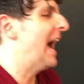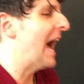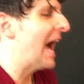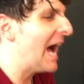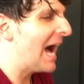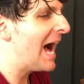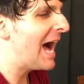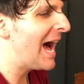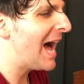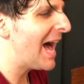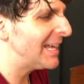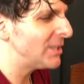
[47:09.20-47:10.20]

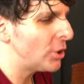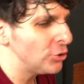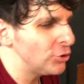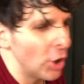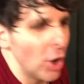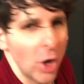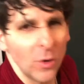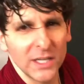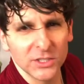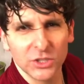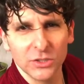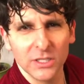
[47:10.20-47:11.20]
I don't know
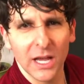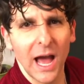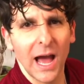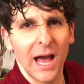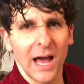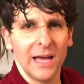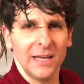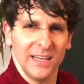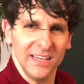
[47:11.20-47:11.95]
what you got.